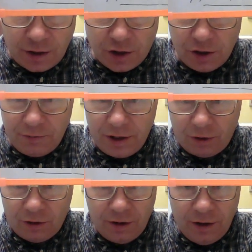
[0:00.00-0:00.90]
to the
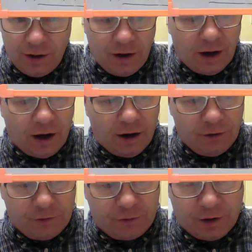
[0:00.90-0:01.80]
middle
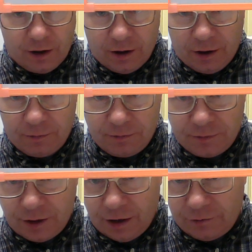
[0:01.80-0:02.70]
of
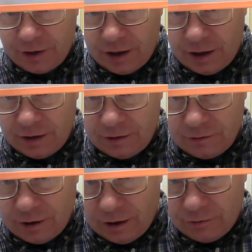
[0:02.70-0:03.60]
the
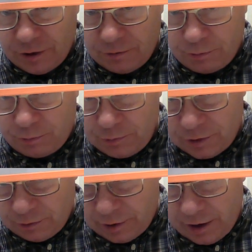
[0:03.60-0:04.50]

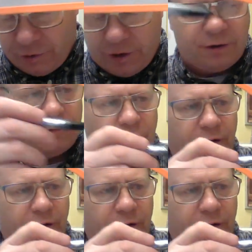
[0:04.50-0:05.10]
area, all